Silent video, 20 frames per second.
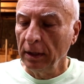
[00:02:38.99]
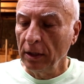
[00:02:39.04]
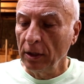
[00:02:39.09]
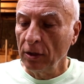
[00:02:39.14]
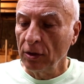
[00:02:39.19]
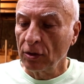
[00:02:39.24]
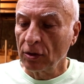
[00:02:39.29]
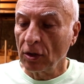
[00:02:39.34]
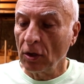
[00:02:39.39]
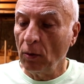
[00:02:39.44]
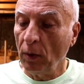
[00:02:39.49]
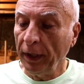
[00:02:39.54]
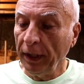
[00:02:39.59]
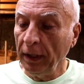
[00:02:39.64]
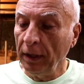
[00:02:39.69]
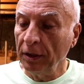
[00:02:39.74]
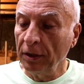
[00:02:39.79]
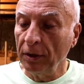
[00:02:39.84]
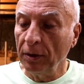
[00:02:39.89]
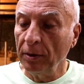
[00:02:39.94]
So what
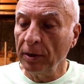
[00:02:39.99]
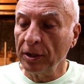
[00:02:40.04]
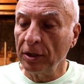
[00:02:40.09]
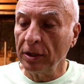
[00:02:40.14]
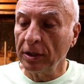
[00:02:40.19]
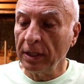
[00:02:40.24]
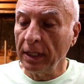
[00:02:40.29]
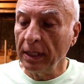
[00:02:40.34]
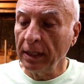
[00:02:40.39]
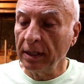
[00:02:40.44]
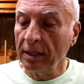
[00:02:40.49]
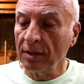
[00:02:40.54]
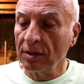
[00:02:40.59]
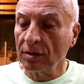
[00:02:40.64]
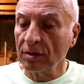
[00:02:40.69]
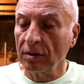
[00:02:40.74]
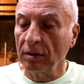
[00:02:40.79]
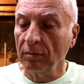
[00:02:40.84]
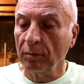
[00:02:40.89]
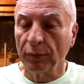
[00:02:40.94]
you do is you take
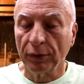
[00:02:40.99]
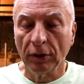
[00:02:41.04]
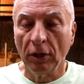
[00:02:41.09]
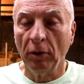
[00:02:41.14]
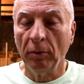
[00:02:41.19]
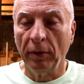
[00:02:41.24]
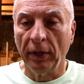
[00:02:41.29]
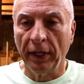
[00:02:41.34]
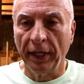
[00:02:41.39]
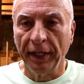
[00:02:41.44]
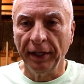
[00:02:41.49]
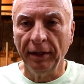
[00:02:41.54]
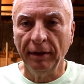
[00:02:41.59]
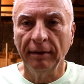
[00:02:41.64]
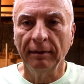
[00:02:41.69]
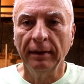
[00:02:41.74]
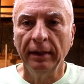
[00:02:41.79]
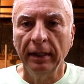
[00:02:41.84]
this Pro Bond